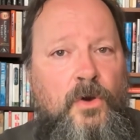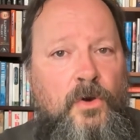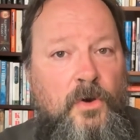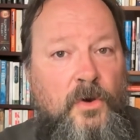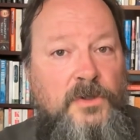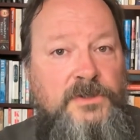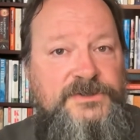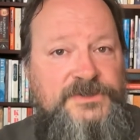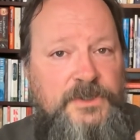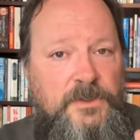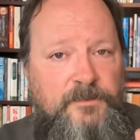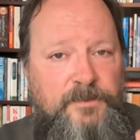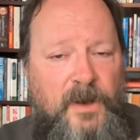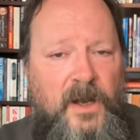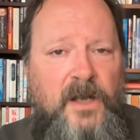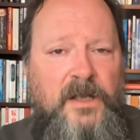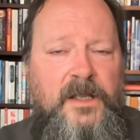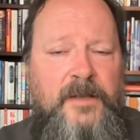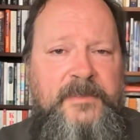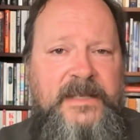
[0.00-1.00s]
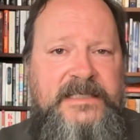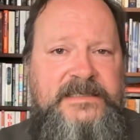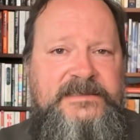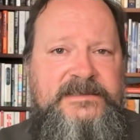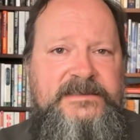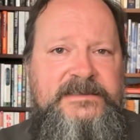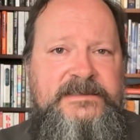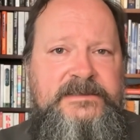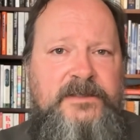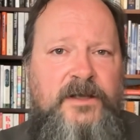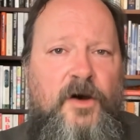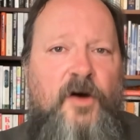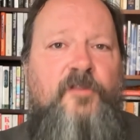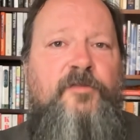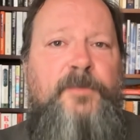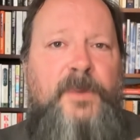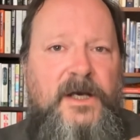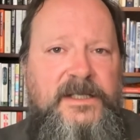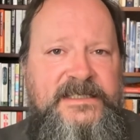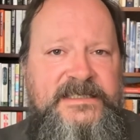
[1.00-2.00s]
calls on parliaments
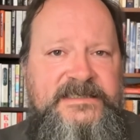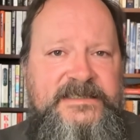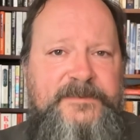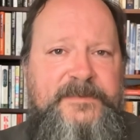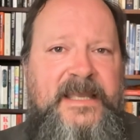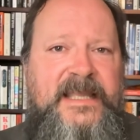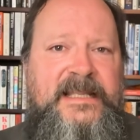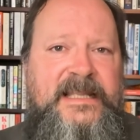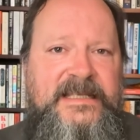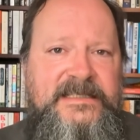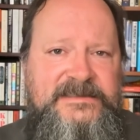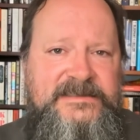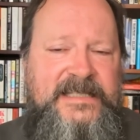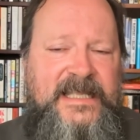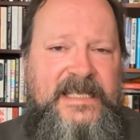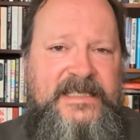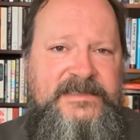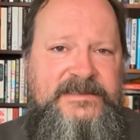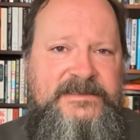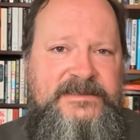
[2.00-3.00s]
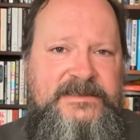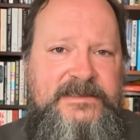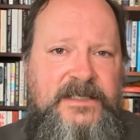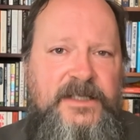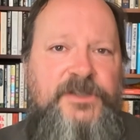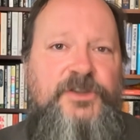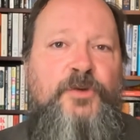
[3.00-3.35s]
of participating states